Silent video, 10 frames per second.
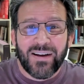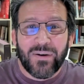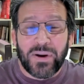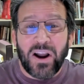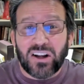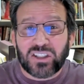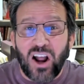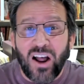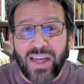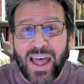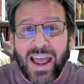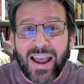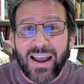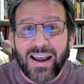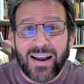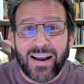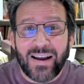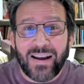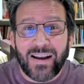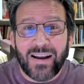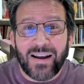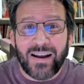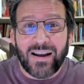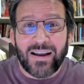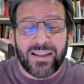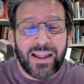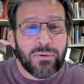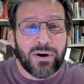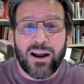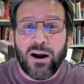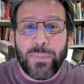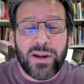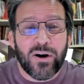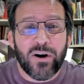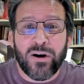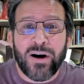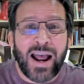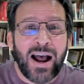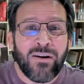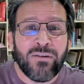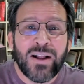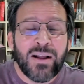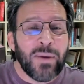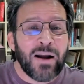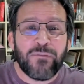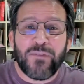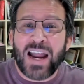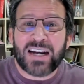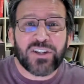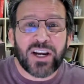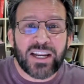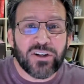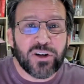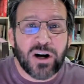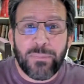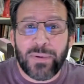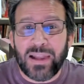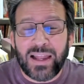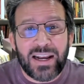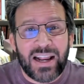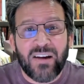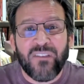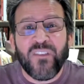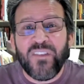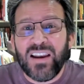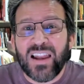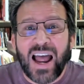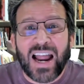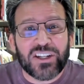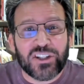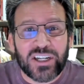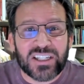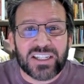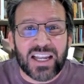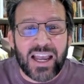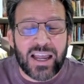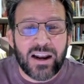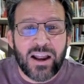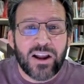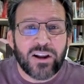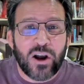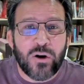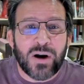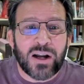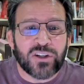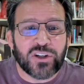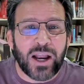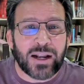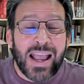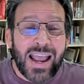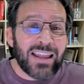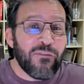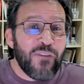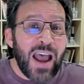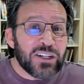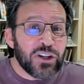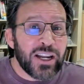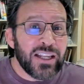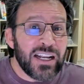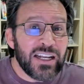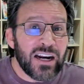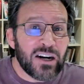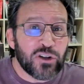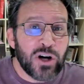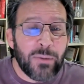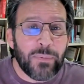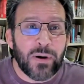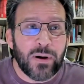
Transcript: we all saw that. They were helping her out by fact-checking Trump and letting every lie she said go unchecked. And the fact-checking they did on Trump